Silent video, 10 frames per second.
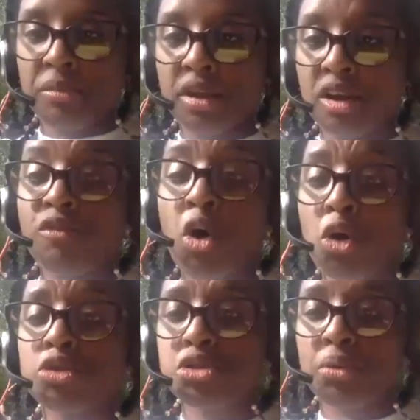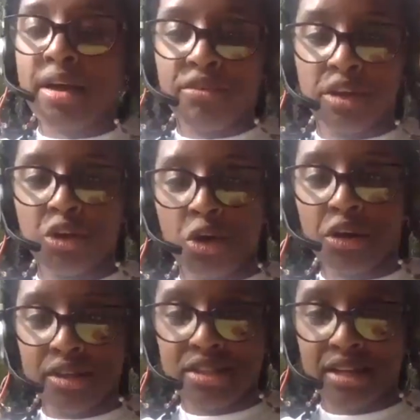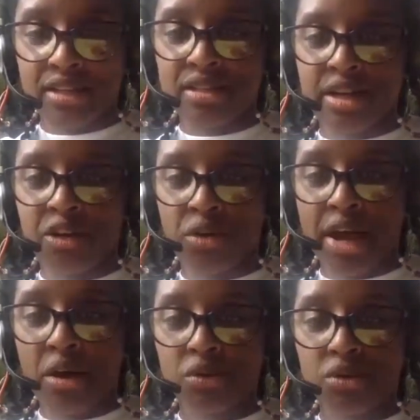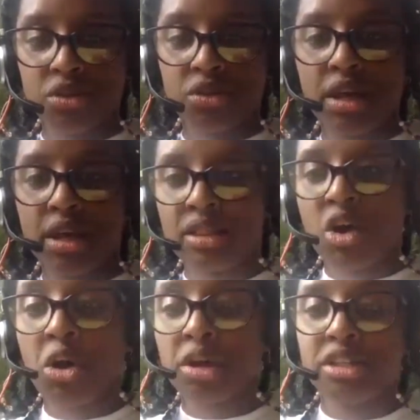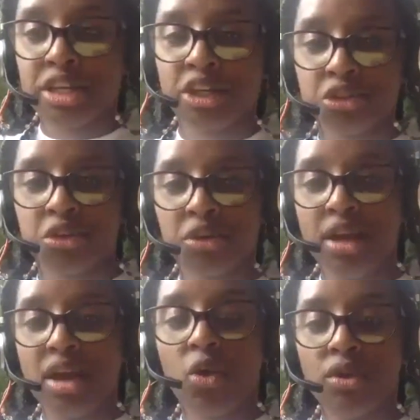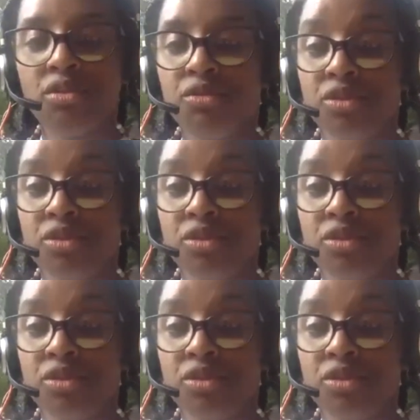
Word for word: man of also having an architect design your house so like the architecture or the,